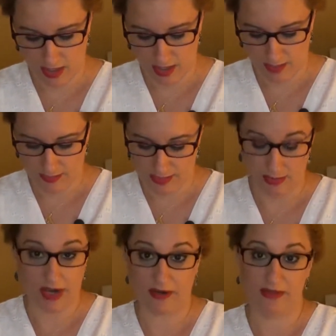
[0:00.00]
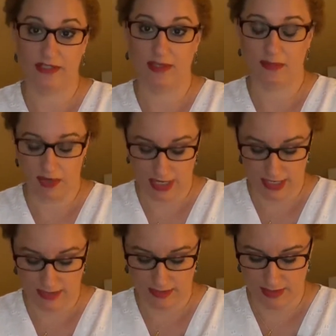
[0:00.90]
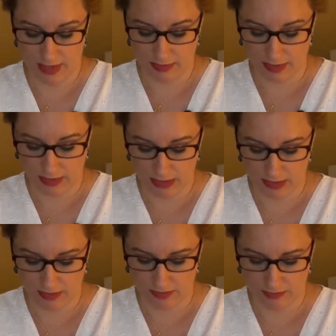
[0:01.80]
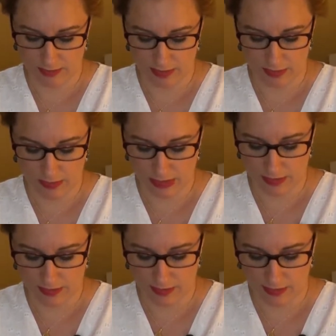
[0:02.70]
Democracy brand, I'm not really familiar with.